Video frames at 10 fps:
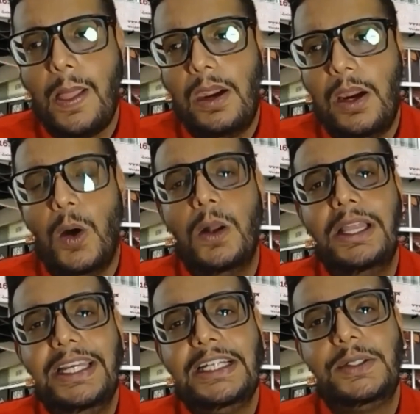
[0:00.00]
all
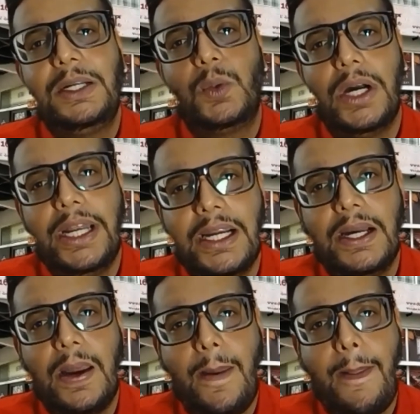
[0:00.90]
these
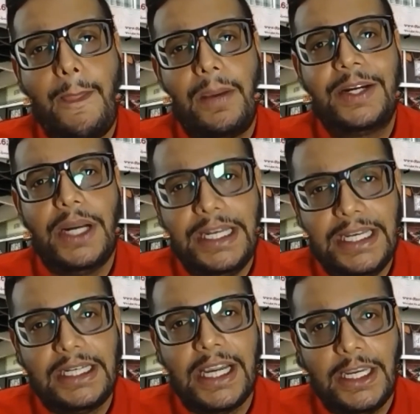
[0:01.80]
require
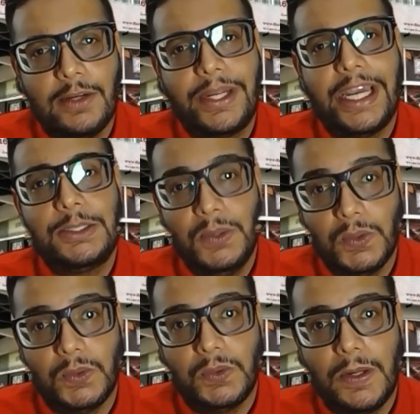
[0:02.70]
credit kind of cash flow.